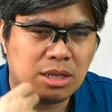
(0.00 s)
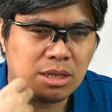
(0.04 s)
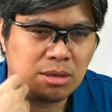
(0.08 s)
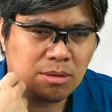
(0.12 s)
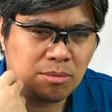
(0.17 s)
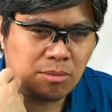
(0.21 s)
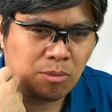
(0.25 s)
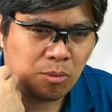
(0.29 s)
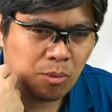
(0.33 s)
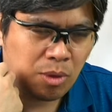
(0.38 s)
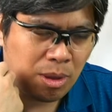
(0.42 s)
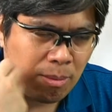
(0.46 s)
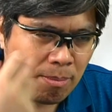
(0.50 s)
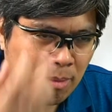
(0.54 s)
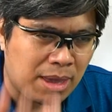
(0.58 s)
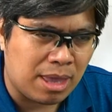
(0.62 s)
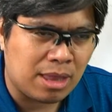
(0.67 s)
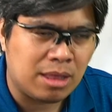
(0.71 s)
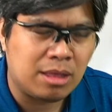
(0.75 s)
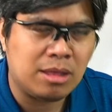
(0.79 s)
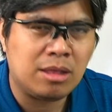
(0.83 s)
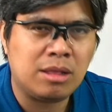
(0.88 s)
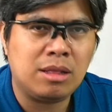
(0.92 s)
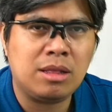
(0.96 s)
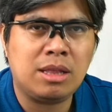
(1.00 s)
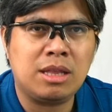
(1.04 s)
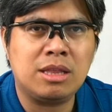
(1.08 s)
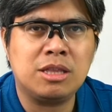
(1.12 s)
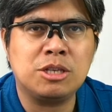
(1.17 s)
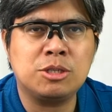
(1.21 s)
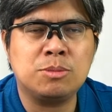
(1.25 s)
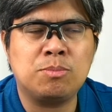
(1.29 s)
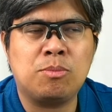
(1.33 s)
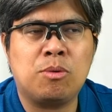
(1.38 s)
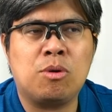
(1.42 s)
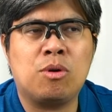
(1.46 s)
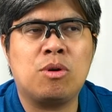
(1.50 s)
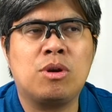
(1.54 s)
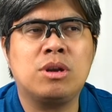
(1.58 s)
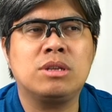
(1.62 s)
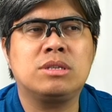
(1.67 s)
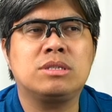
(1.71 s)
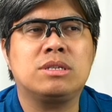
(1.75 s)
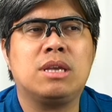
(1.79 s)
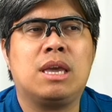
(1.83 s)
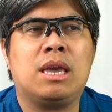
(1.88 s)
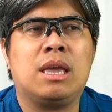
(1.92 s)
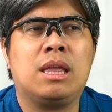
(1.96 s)
women in the
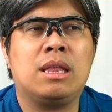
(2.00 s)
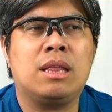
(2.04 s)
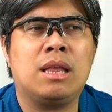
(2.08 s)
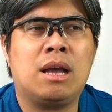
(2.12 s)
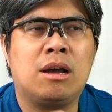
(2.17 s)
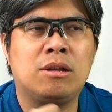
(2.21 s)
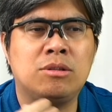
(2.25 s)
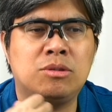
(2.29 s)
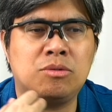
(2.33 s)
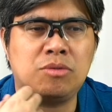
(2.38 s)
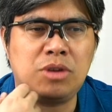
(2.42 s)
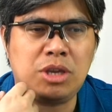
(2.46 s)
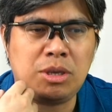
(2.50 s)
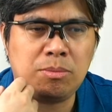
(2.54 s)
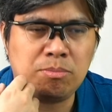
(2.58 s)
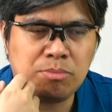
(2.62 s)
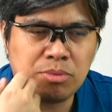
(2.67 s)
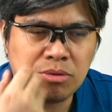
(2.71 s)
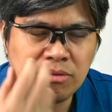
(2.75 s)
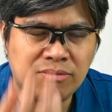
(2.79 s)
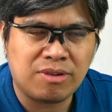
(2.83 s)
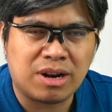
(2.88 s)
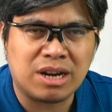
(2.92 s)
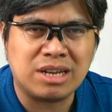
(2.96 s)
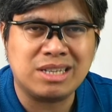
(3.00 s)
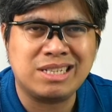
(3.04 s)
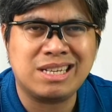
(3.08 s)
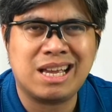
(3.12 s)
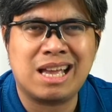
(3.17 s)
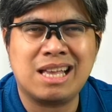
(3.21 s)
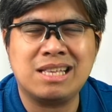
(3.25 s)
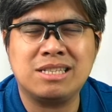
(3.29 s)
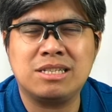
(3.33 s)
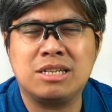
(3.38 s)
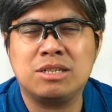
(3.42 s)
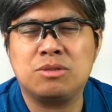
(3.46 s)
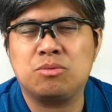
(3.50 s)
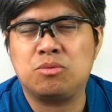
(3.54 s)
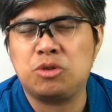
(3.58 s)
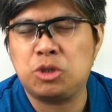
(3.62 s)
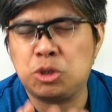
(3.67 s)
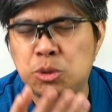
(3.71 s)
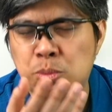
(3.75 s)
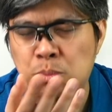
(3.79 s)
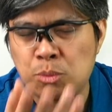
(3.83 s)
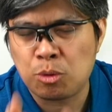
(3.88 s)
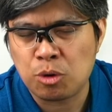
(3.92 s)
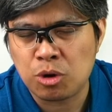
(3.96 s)
sports, and how do we improve our chances, which
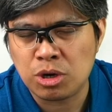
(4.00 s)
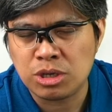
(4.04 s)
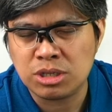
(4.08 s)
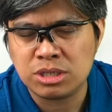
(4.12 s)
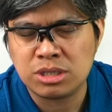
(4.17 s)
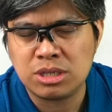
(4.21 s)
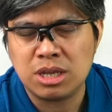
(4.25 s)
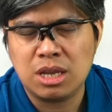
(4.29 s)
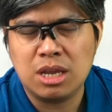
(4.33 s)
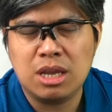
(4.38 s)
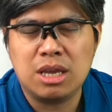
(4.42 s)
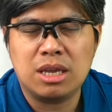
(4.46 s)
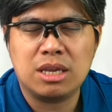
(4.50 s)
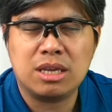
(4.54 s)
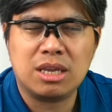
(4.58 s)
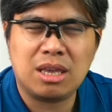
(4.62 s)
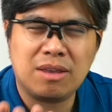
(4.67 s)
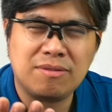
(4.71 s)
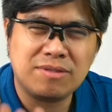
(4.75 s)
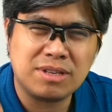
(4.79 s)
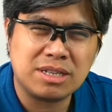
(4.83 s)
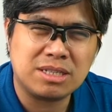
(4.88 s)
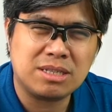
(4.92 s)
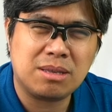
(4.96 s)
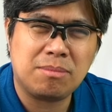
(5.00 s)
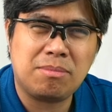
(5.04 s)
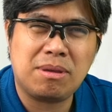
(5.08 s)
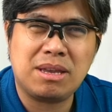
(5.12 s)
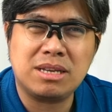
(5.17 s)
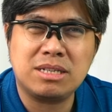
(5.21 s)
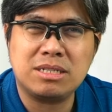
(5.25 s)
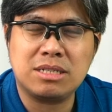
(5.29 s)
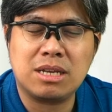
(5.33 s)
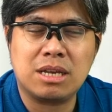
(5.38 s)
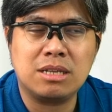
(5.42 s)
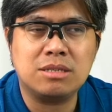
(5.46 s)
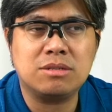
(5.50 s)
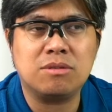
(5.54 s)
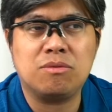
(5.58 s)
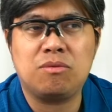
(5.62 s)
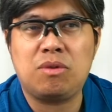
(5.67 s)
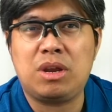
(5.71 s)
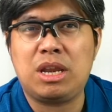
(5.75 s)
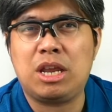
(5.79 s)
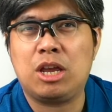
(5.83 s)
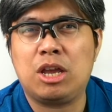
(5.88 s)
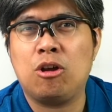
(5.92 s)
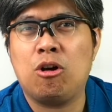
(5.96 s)
sports gives us the best chance of
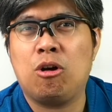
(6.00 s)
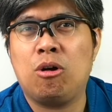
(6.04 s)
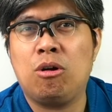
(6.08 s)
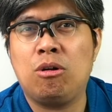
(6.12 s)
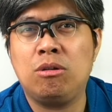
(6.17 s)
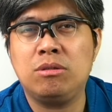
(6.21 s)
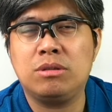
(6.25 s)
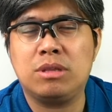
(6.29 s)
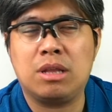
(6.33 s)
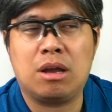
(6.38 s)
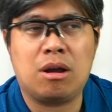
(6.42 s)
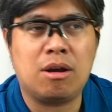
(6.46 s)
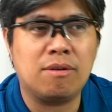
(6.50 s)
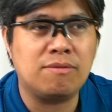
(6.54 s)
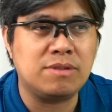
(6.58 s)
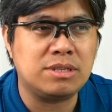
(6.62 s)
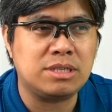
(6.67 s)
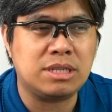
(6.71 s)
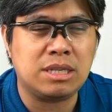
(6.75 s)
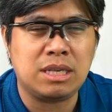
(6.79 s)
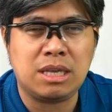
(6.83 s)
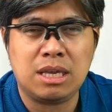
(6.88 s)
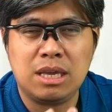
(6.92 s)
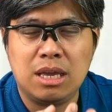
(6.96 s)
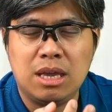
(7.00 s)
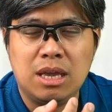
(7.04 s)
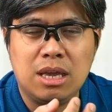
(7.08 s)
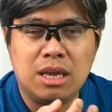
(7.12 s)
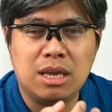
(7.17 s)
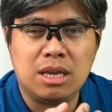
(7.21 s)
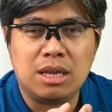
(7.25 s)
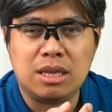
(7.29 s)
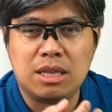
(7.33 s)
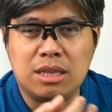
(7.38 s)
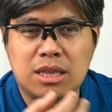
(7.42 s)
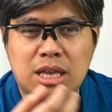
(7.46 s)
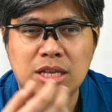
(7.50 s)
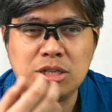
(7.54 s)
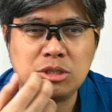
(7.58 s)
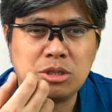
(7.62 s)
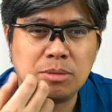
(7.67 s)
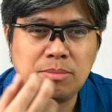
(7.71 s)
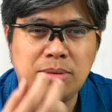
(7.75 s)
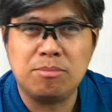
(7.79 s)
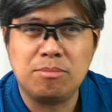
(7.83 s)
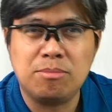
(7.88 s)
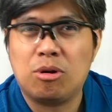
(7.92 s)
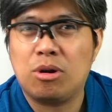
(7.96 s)
winning gold. Now obviously it tends to
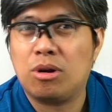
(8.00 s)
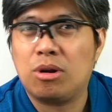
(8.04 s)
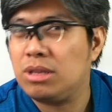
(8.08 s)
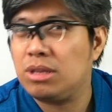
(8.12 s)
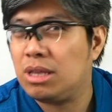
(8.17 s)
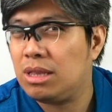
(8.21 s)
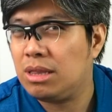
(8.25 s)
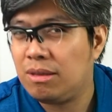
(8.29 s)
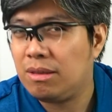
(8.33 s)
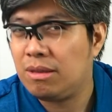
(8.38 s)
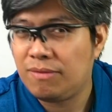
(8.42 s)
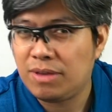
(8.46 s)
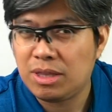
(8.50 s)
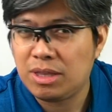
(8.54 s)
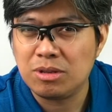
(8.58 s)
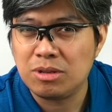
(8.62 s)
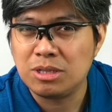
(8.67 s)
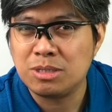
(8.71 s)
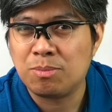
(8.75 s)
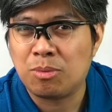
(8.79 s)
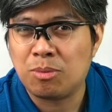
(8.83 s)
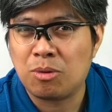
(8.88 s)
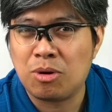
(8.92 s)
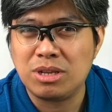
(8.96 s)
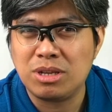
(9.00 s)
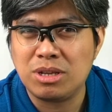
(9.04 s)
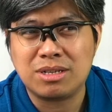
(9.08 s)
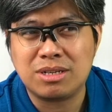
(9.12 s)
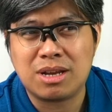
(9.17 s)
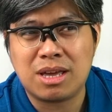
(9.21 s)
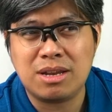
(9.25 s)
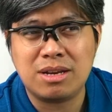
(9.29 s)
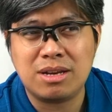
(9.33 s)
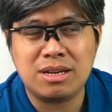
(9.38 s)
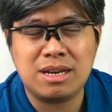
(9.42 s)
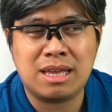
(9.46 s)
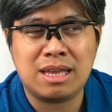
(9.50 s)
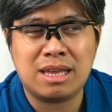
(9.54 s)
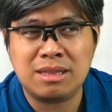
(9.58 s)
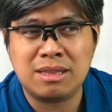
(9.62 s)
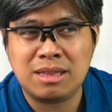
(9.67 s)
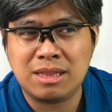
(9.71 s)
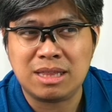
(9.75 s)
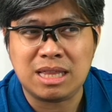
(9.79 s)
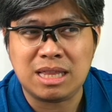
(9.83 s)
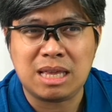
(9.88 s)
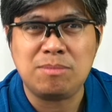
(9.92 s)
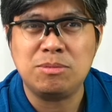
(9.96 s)
be more on individual sports rather than
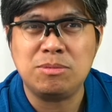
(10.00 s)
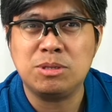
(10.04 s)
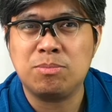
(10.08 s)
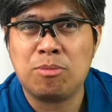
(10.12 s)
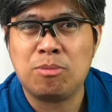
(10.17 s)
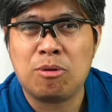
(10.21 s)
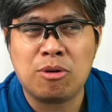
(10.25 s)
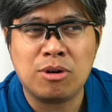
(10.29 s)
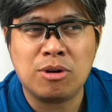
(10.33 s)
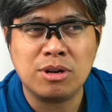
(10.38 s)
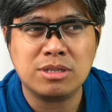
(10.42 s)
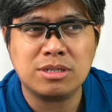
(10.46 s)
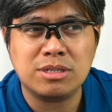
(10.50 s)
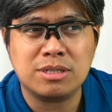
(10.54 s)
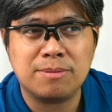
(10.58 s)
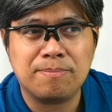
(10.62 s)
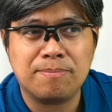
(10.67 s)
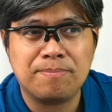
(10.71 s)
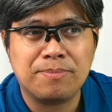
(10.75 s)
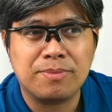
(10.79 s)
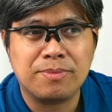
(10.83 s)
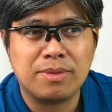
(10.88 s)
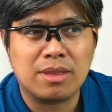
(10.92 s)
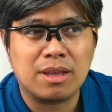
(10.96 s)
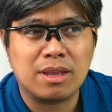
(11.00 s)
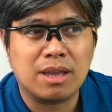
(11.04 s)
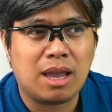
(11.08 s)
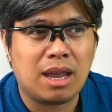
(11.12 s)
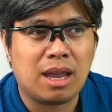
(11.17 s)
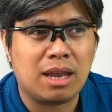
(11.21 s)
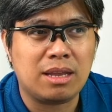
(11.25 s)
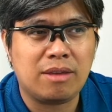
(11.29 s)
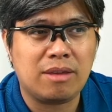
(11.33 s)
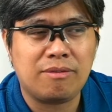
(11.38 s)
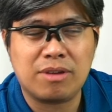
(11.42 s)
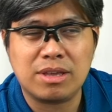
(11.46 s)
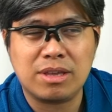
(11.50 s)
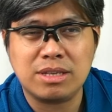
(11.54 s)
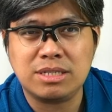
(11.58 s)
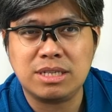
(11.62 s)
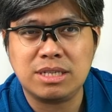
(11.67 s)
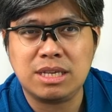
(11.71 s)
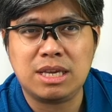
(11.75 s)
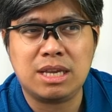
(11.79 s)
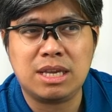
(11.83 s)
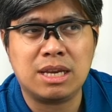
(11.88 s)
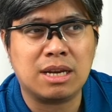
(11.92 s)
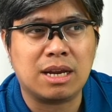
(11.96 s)
team sports. And if you can
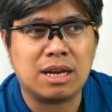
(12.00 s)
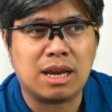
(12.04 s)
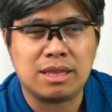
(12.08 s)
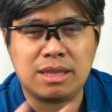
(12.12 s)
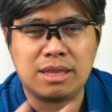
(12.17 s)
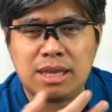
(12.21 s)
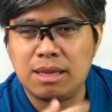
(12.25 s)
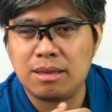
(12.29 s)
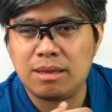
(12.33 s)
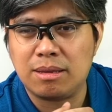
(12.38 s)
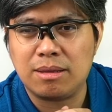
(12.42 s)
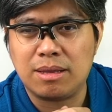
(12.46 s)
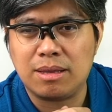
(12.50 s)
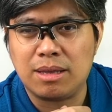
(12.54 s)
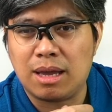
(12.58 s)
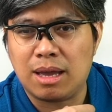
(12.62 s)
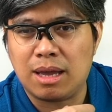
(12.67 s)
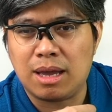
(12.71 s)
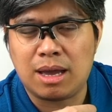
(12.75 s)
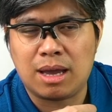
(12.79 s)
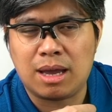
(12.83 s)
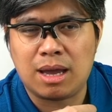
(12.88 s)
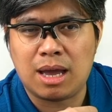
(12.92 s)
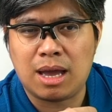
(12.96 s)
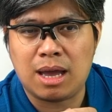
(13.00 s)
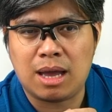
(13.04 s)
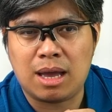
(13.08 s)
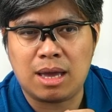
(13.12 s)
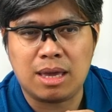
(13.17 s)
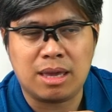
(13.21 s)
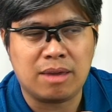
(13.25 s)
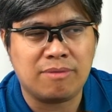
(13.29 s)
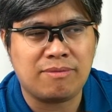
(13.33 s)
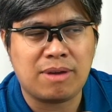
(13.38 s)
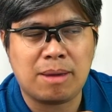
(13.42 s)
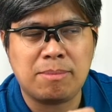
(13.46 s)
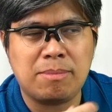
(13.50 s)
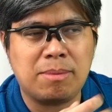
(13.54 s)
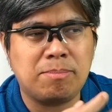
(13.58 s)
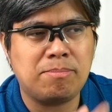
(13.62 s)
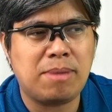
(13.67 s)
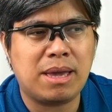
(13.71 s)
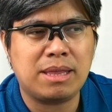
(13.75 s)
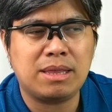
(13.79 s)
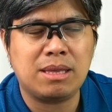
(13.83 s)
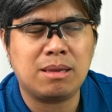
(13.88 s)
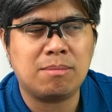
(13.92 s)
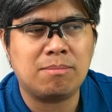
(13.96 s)
see here, I think if I'm a
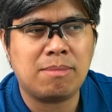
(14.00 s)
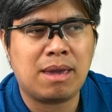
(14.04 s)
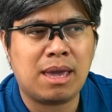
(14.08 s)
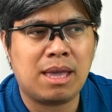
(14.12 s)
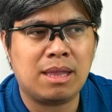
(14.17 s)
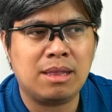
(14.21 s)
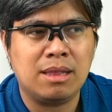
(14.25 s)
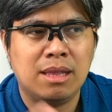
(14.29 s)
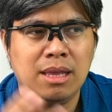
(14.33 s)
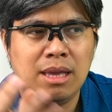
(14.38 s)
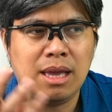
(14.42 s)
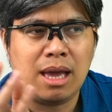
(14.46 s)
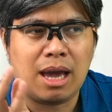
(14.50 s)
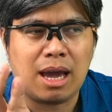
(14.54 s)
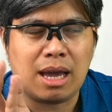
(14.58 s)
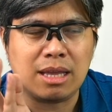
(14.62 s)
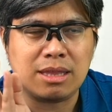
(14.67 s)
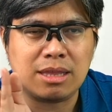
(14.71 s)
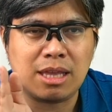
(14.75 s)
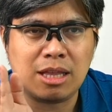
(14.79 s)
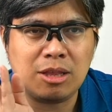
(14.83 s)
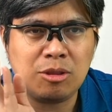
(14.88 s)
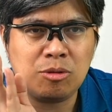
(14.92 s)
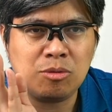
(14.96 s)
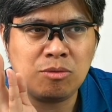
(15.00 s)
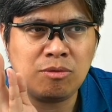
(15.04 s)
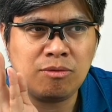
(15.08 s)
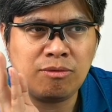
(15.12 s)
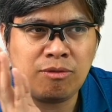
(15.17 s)
betting man, I tend to